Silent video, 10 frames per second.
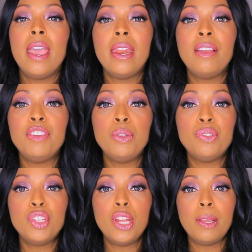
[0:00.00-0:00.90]
And I've
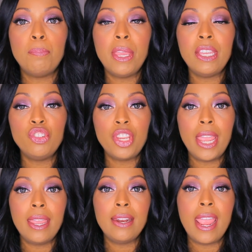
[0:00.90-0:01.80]
used it on a pink
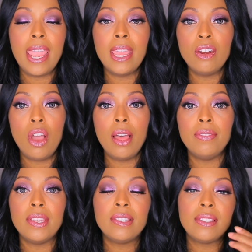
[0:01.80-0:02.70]
shade and
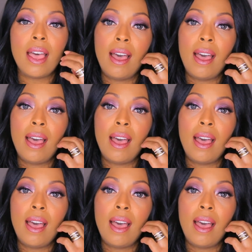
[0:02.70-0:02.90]
on this